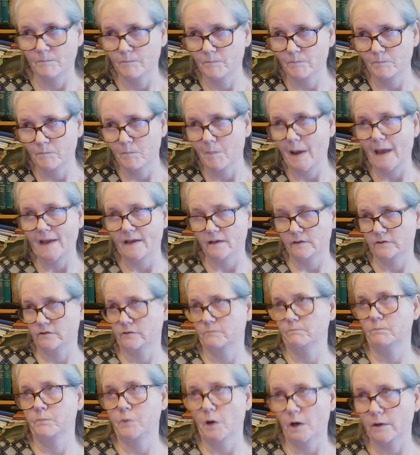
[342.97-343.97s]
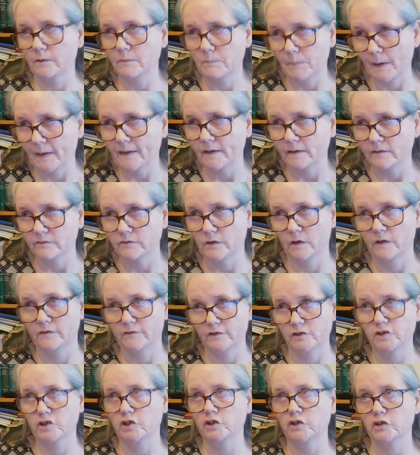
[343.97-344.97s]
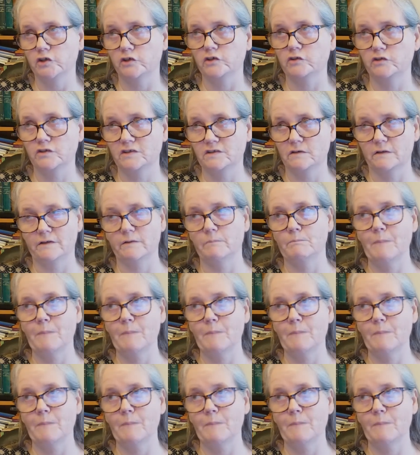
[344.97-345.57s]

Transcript: made probate, or the